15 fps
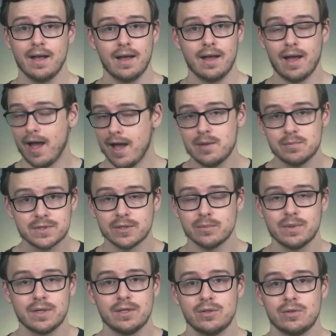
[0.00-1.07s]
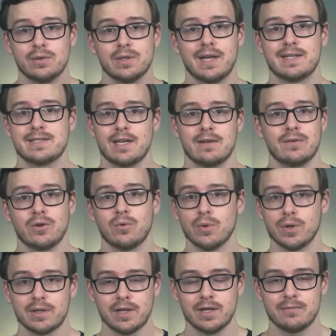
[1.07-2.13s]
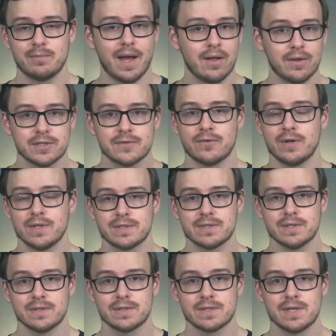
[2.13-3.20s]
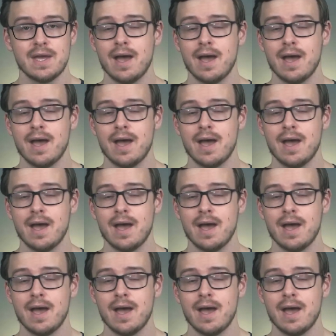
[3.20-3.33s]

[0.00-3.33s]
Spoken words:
I'm somebody who likes having a work-life balance, for instance.